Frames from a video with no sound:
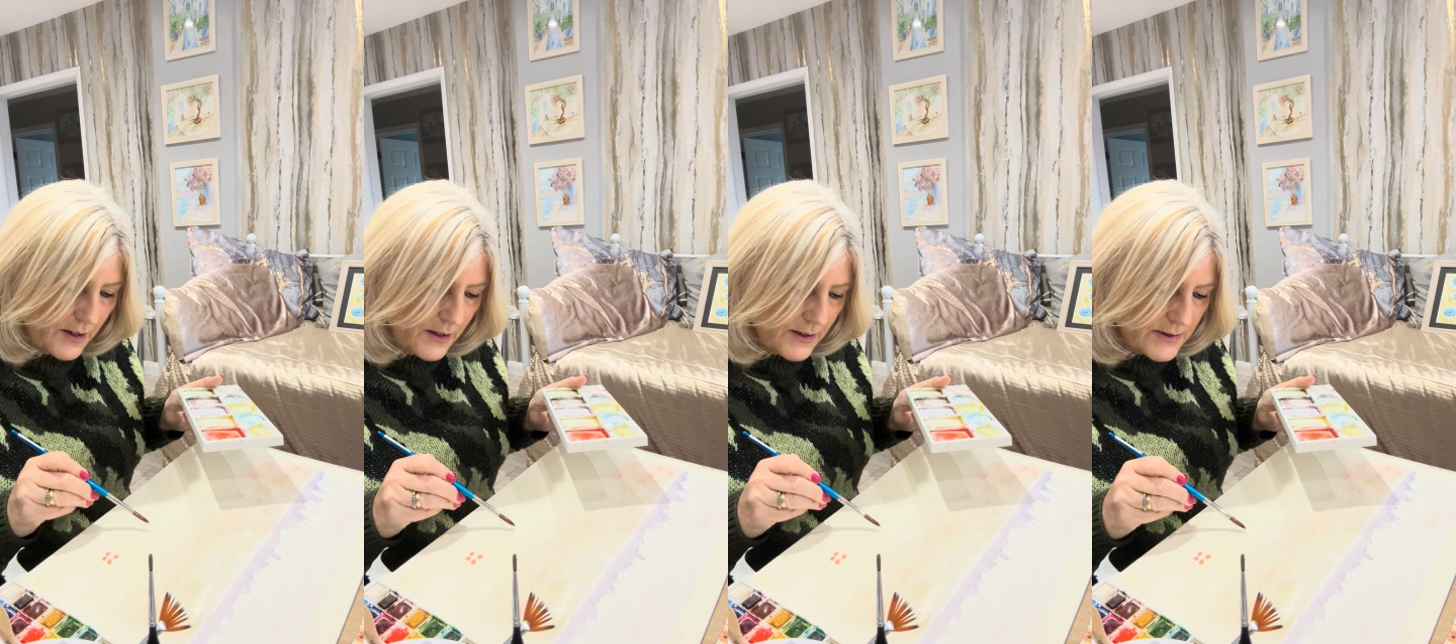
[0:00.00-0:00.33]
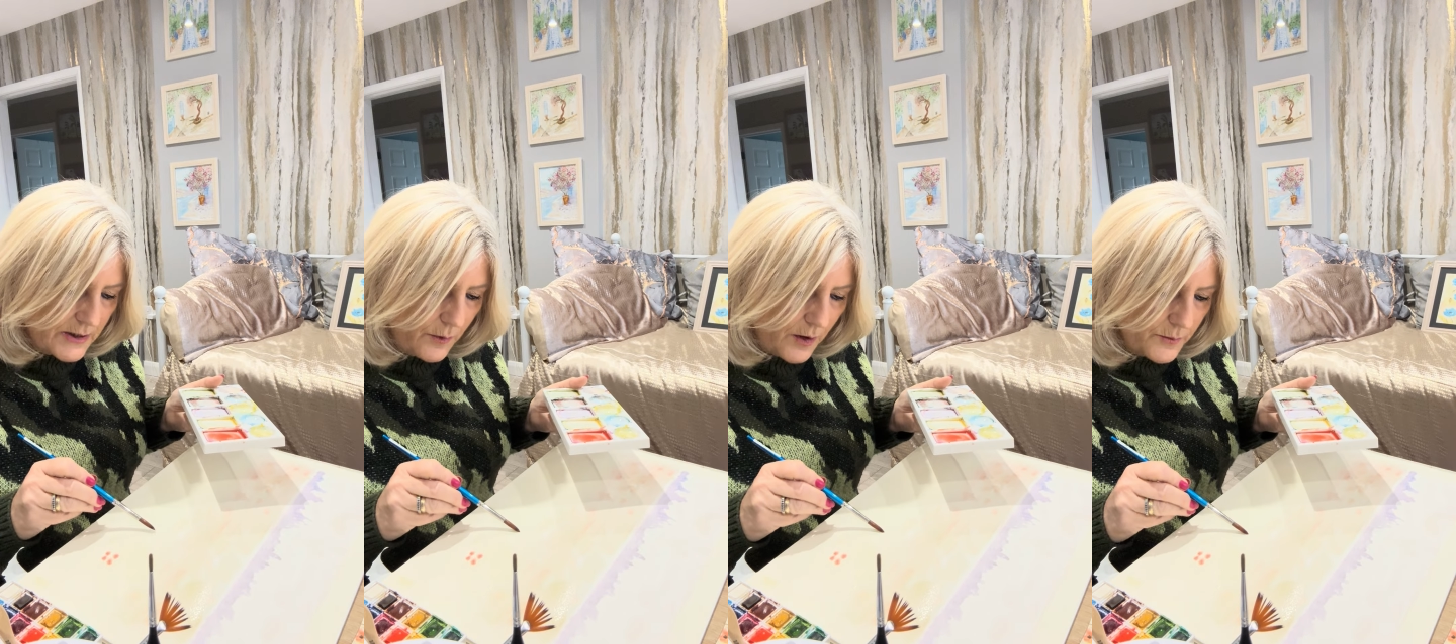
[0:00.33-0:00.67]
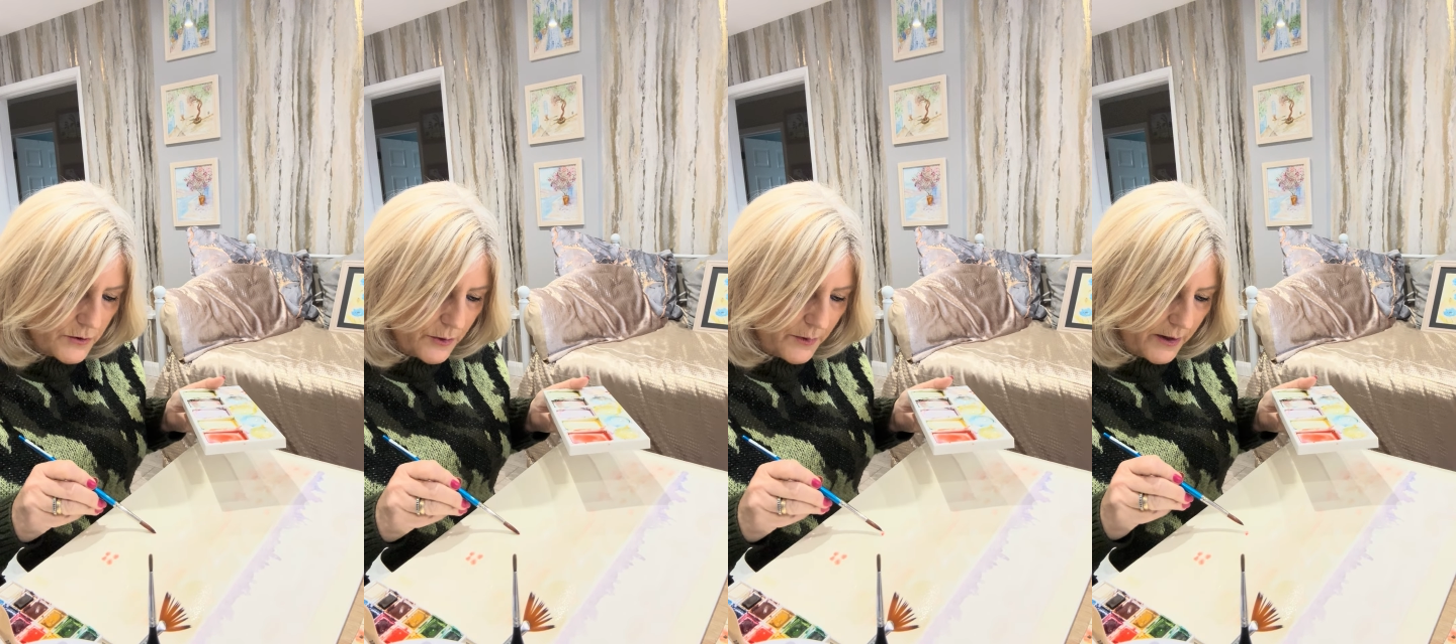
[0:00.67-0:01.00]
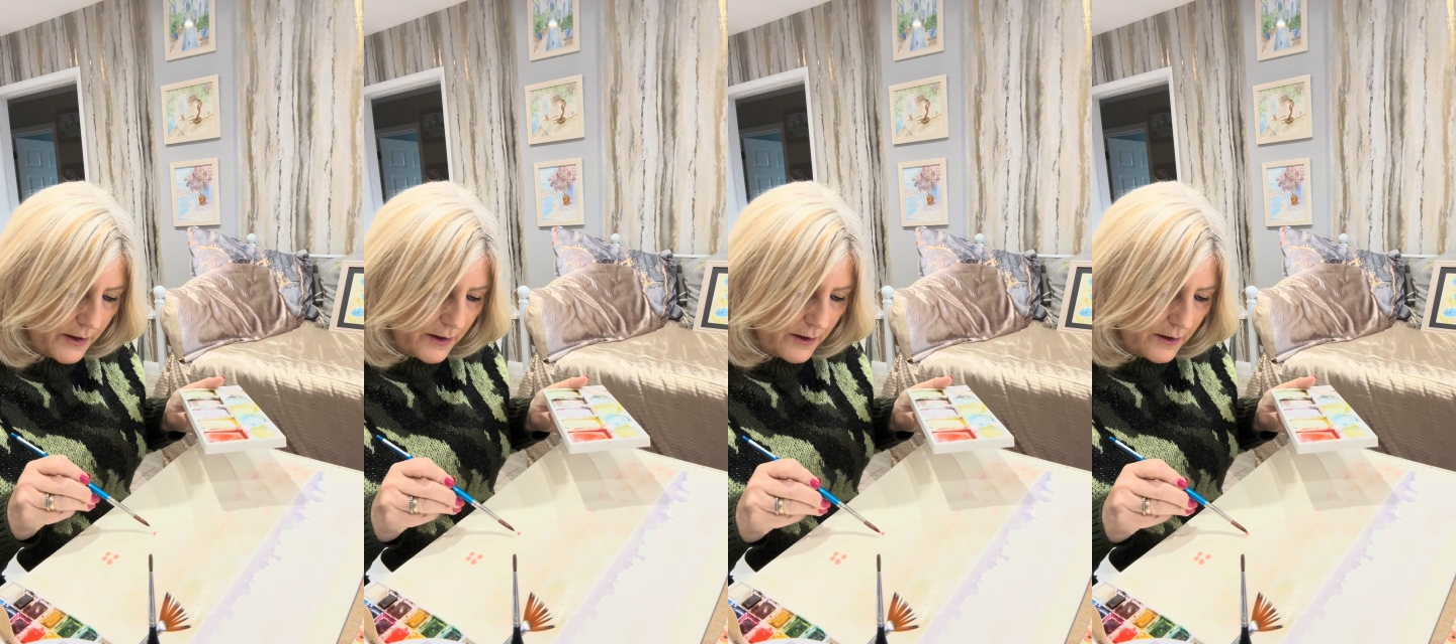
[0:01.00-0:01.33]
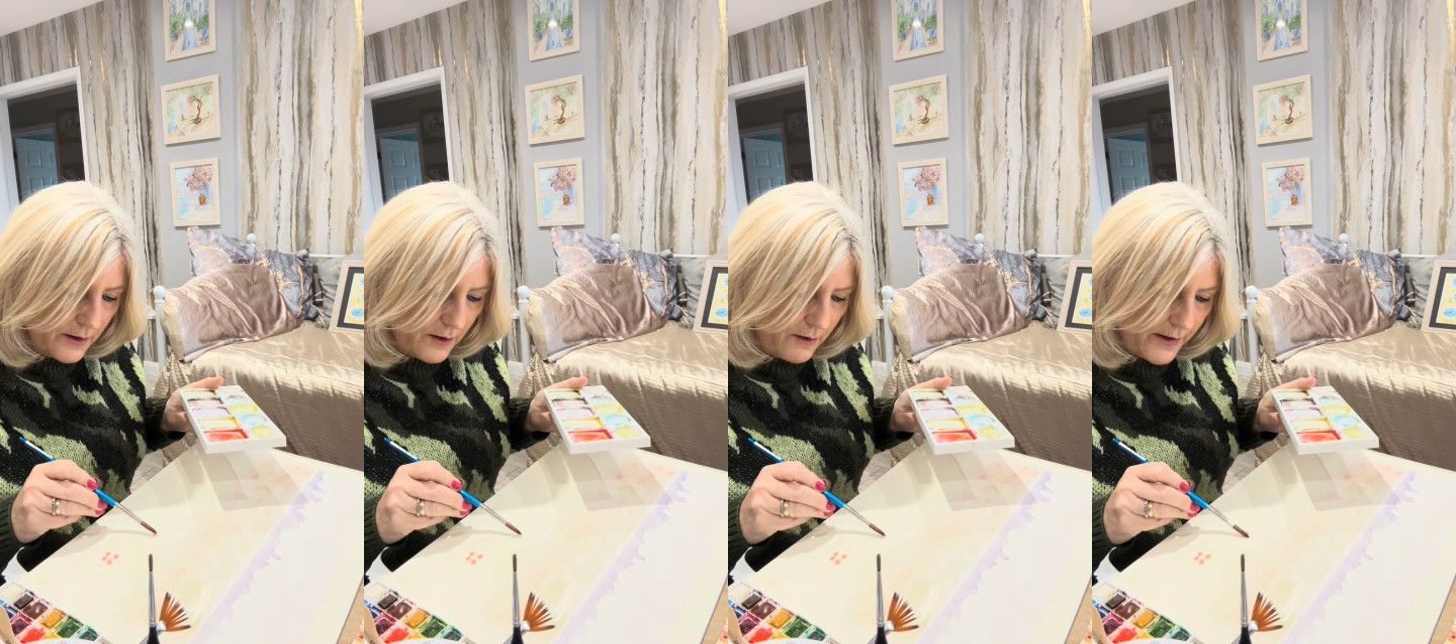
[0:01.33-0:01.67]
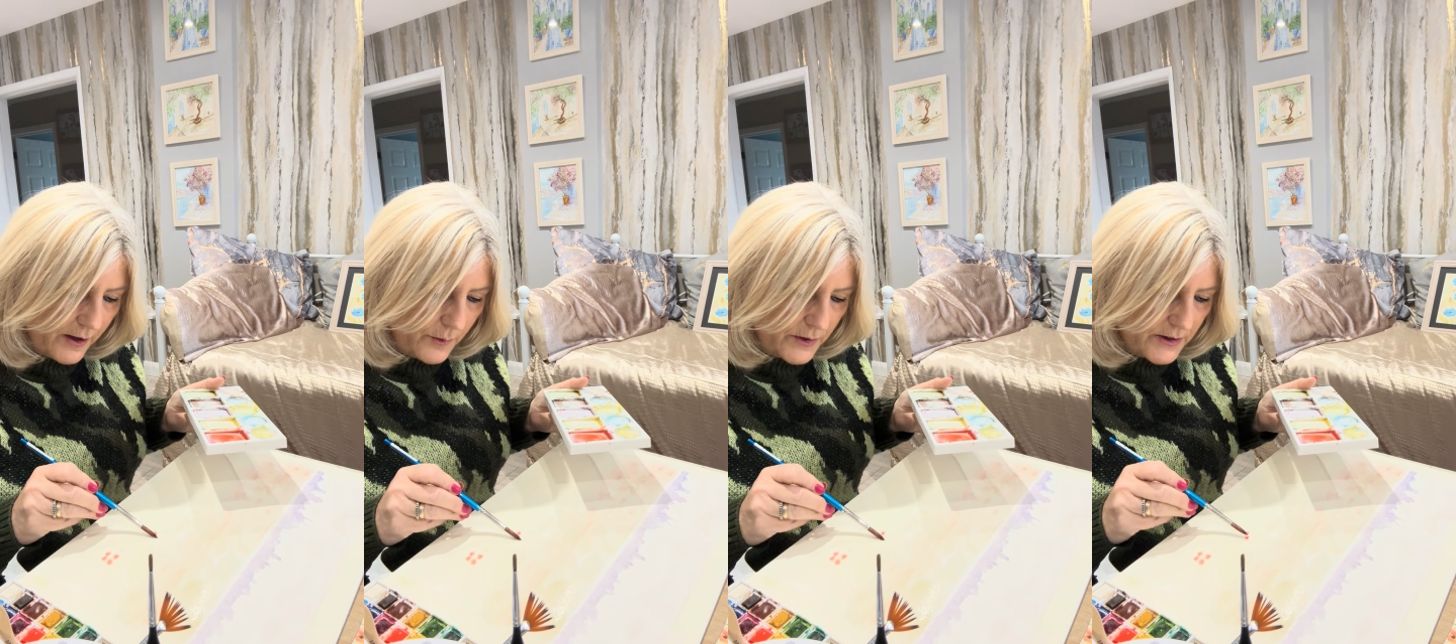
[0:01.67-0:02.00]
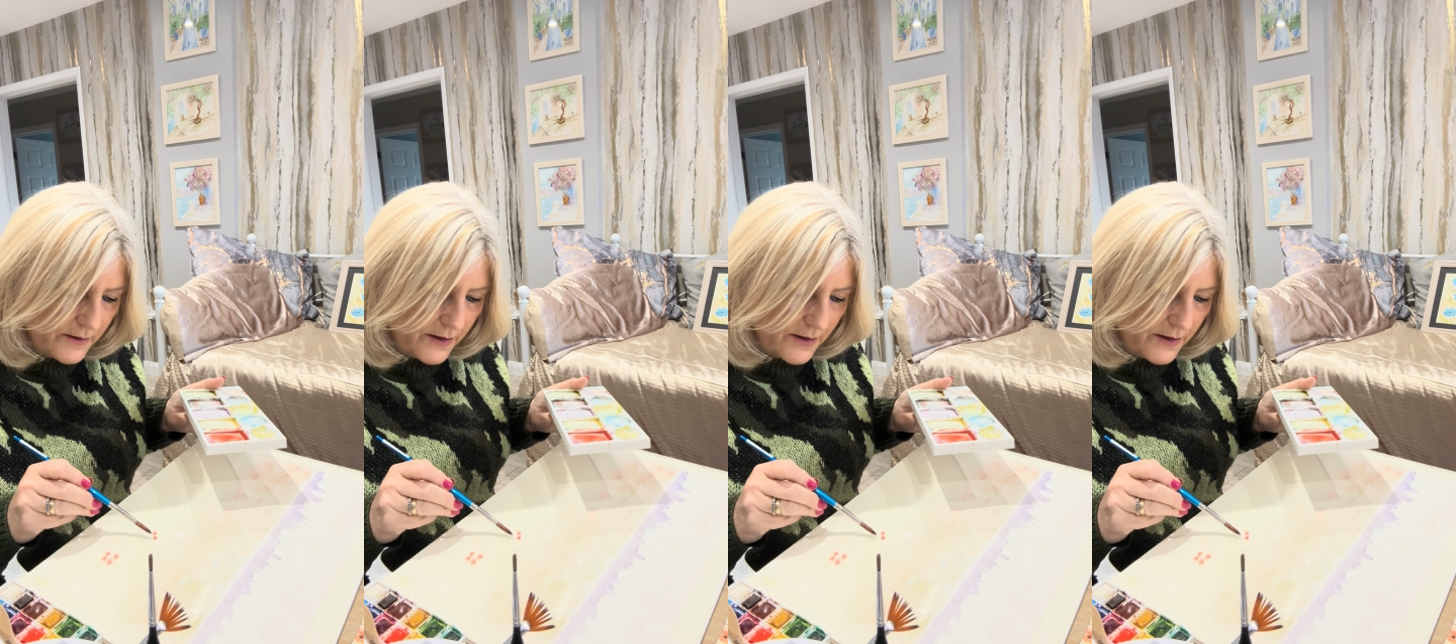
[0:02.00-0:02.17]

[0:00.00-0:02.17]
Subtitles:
See what I'm doing? Like we did